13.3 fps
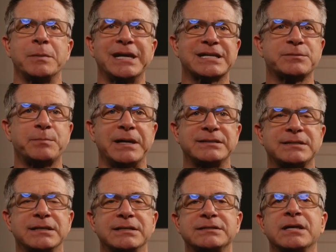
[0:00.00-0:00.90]

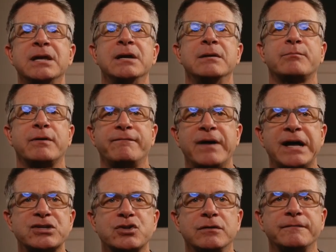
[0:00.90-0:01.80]
expenses,
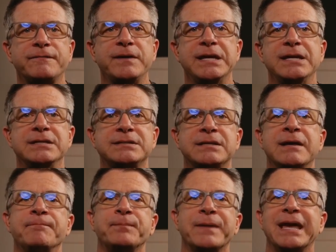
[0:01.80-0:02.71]
professional fees,
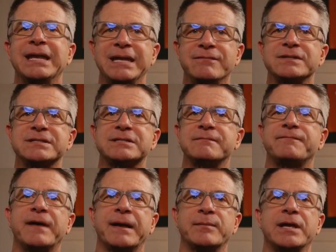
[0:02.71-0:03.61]
and even some
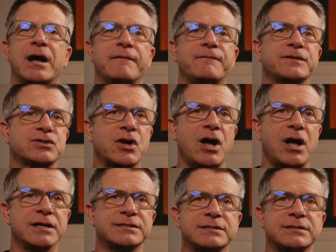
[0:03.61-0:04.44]
family office costs.